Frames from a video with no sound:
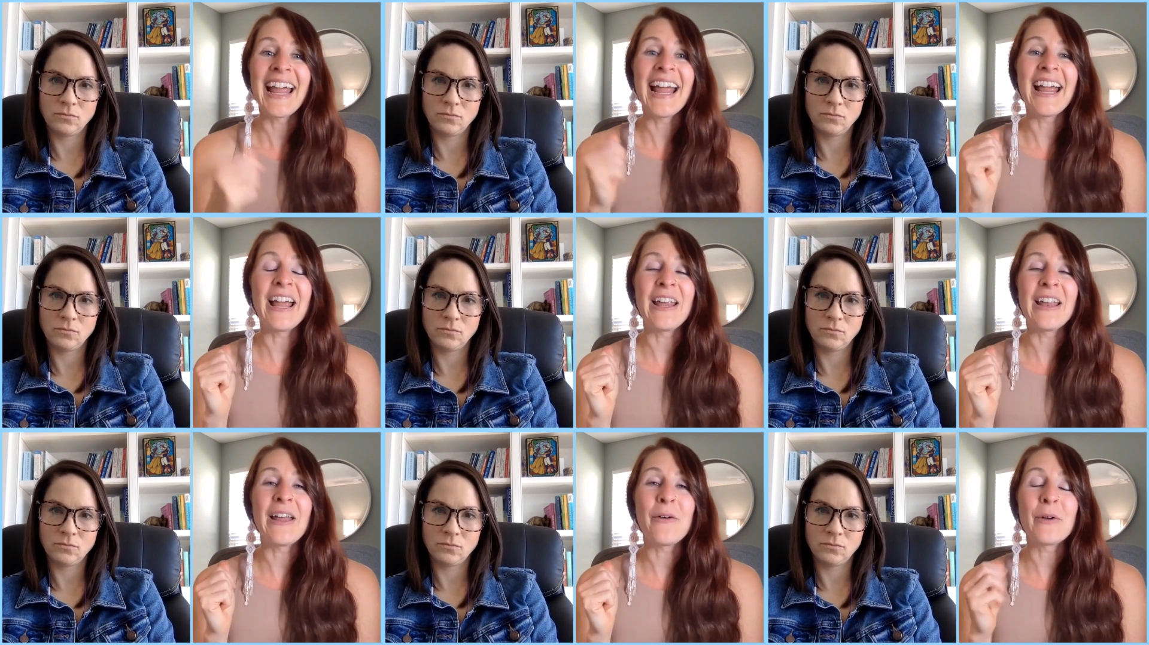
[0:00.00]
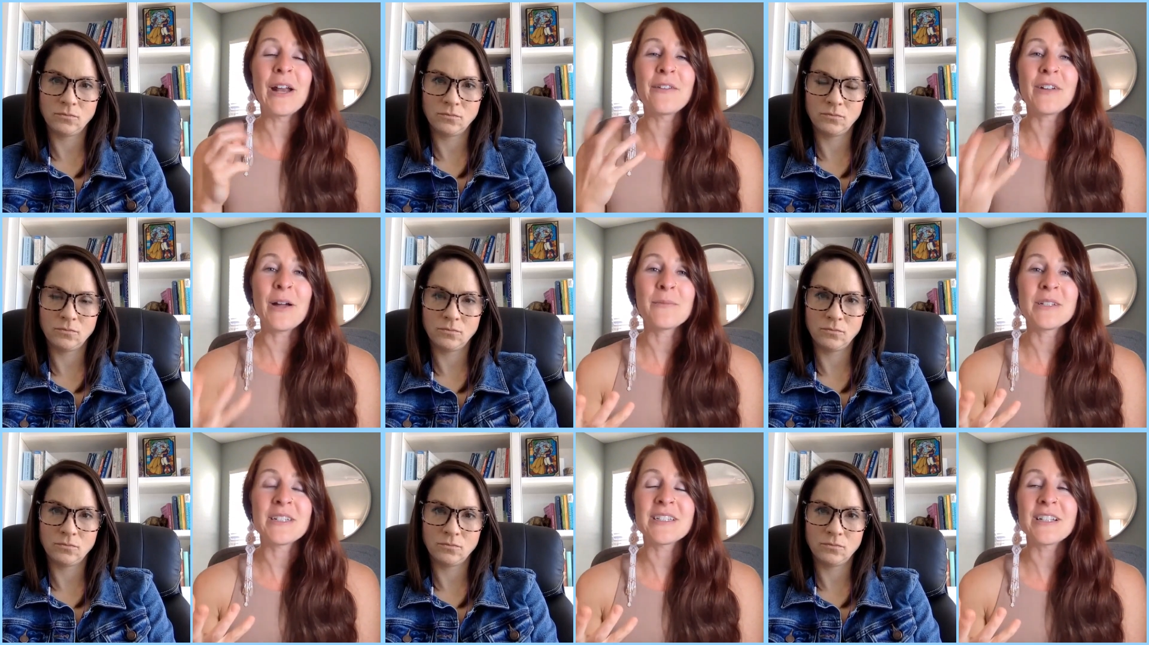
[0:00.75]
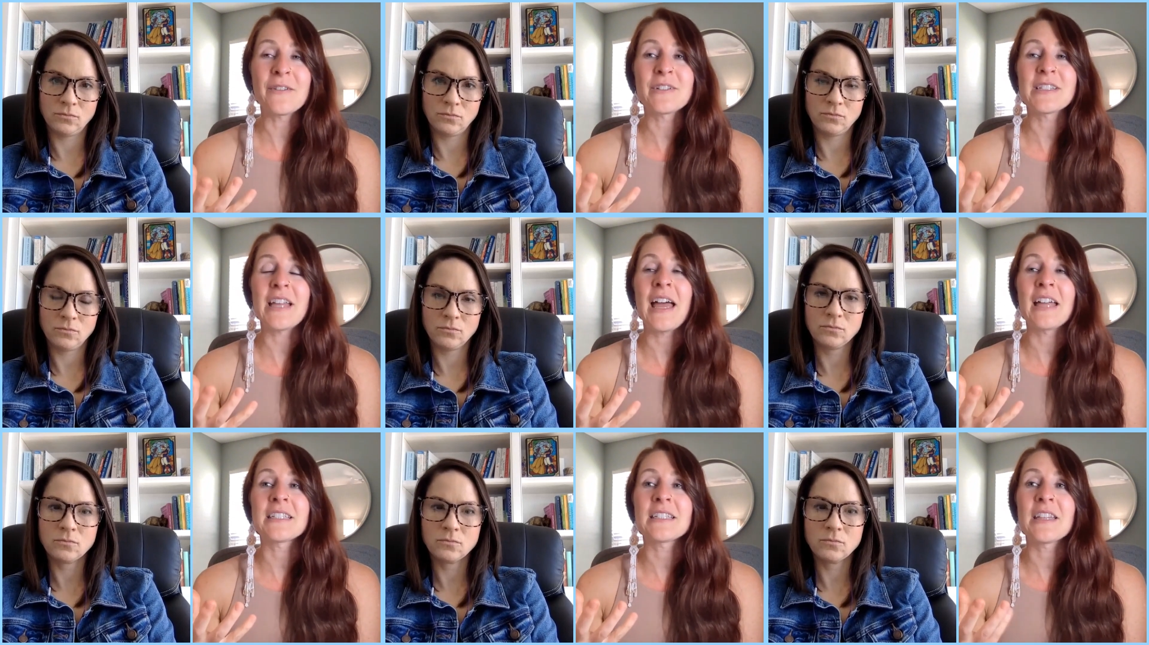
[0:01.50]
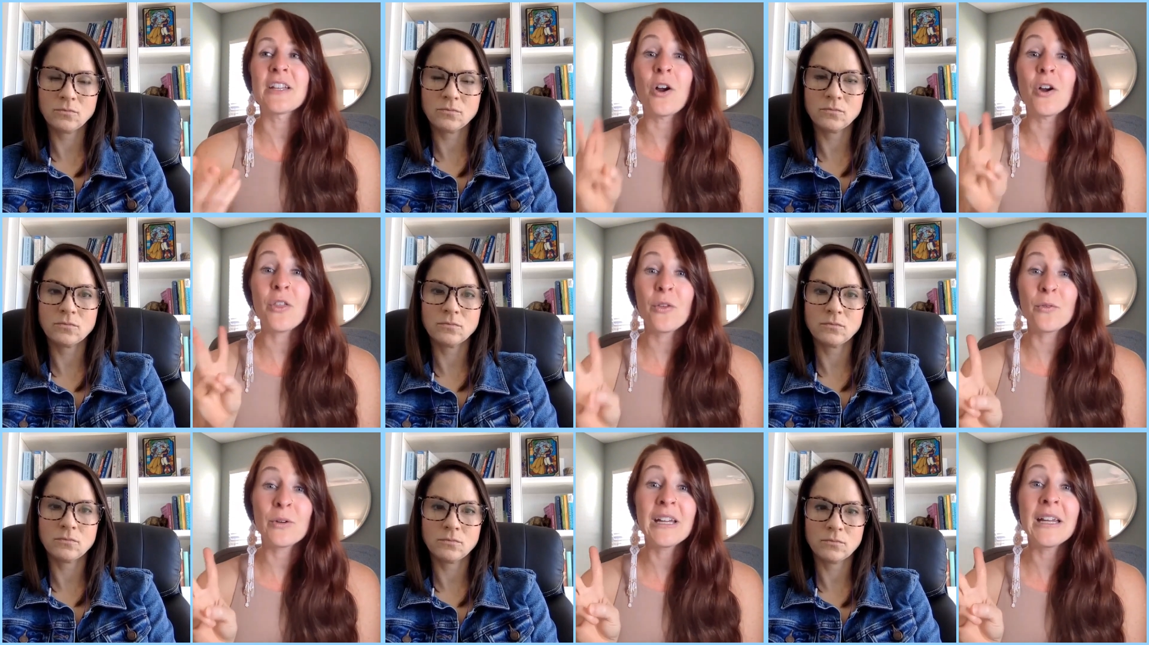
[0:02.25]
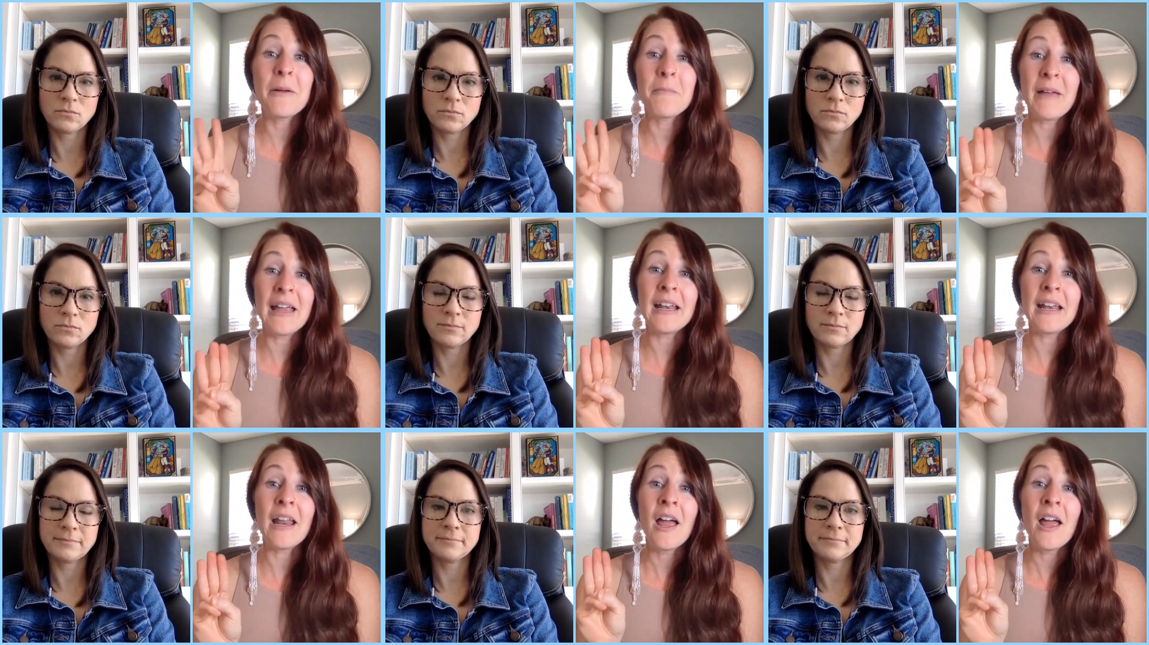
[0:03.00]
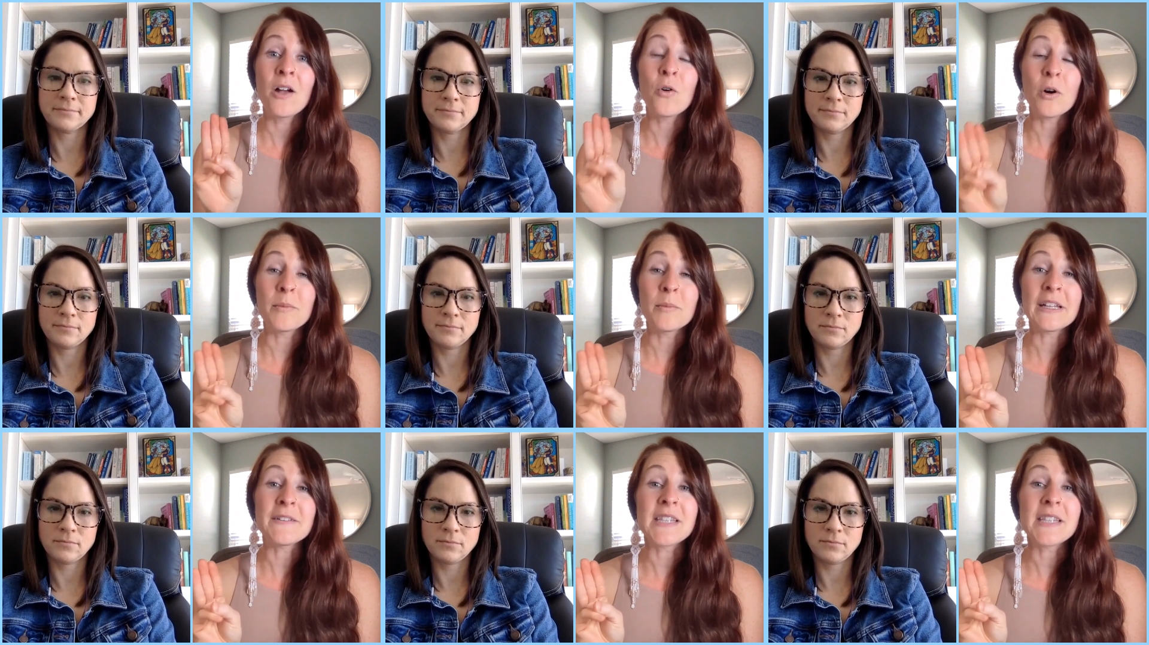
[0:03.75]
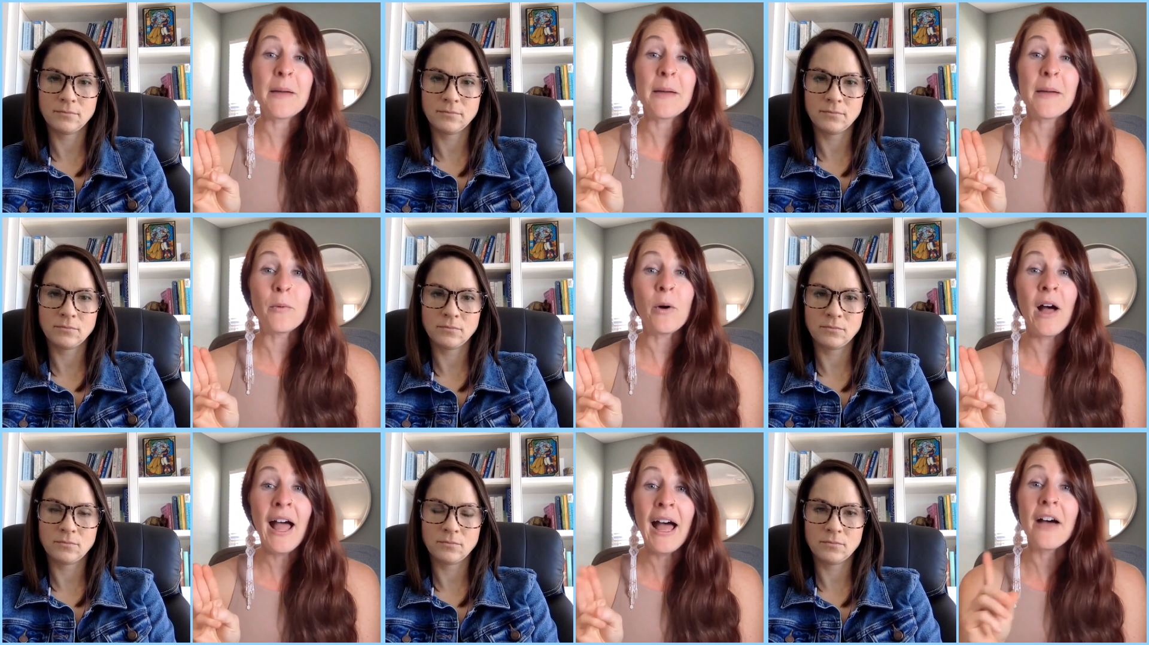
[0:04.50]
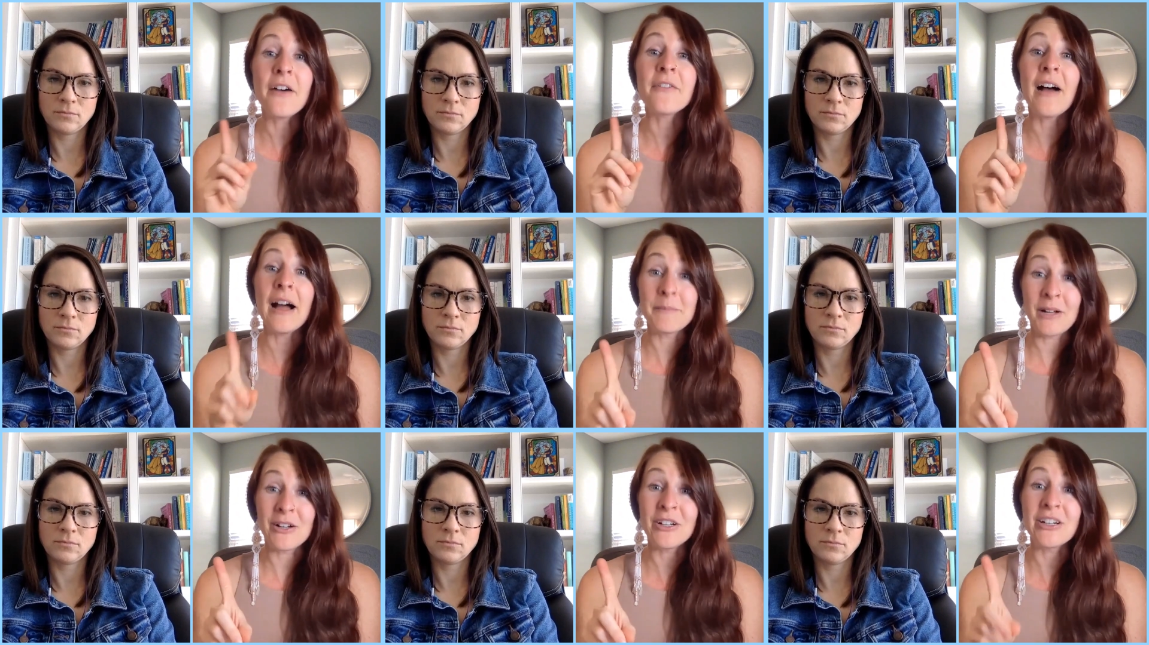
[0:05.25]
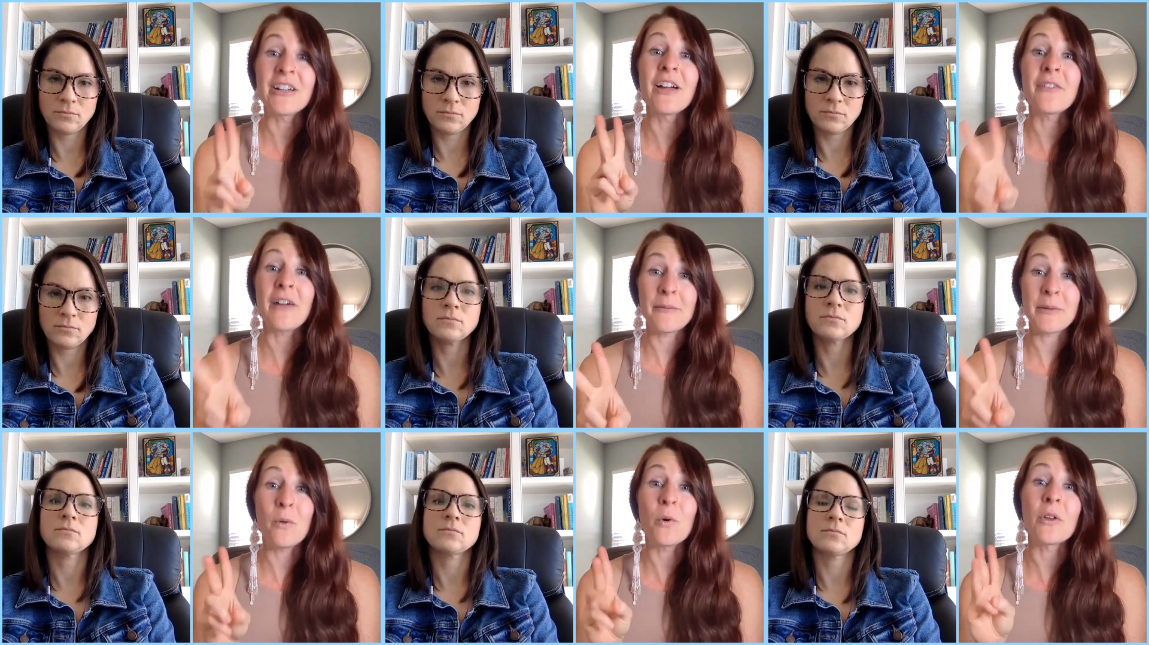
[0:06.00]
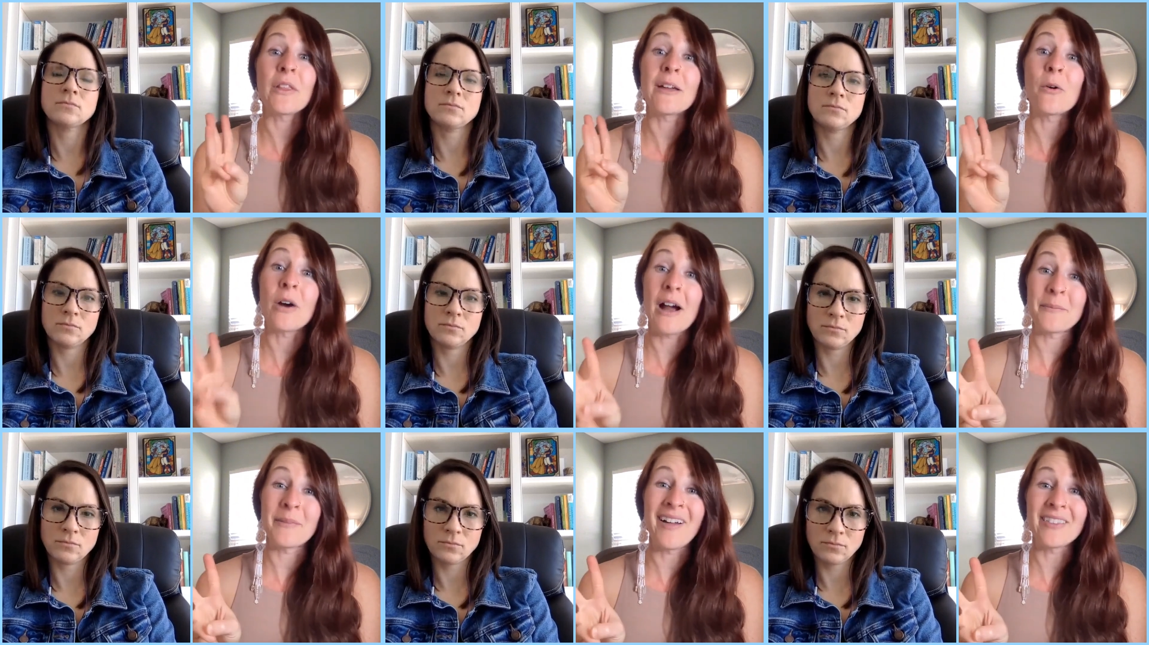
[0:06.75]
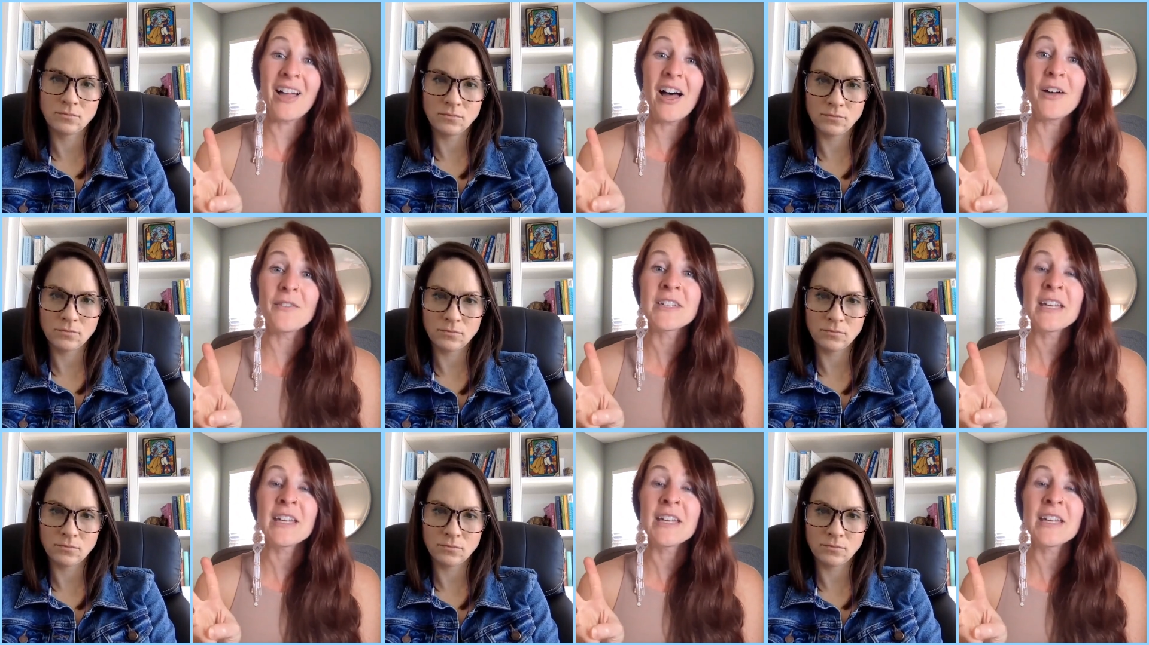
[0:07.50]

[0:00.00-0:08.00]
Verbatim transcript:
Speaker 1: And what I've come to discover is that there are 3 main core beliefs that people will have. I'm not good enough, I'm not worthy, or I'm not loved.